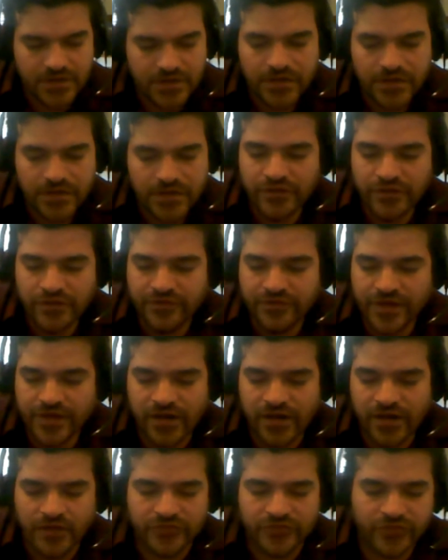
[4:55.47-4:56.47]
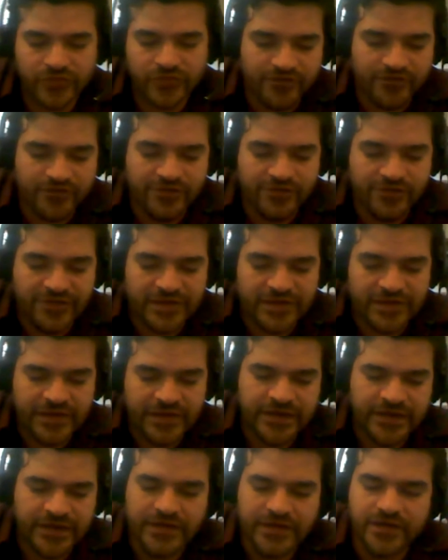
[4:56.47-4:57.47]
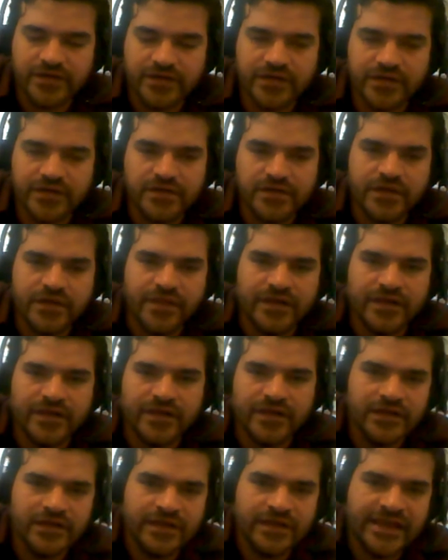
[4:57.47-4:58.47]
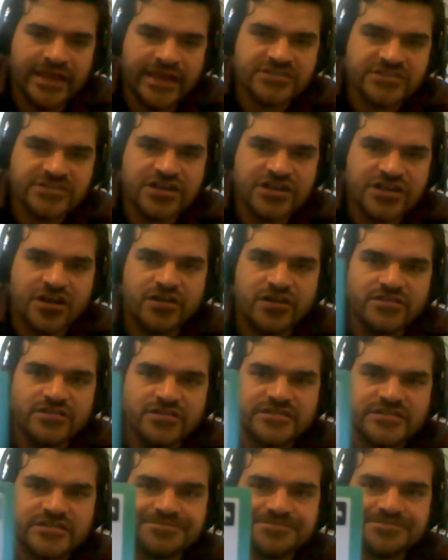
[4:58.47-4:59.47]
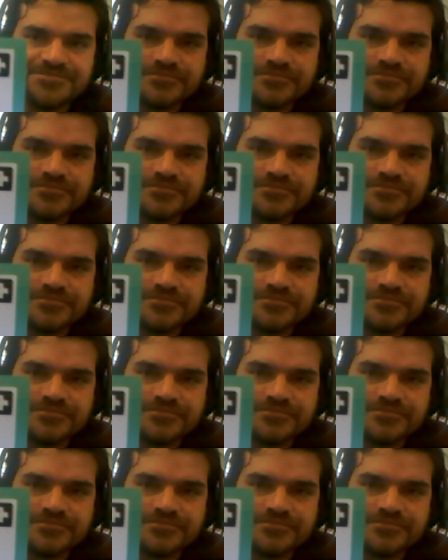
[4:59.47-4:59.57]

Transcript: Then you have the linkage cards.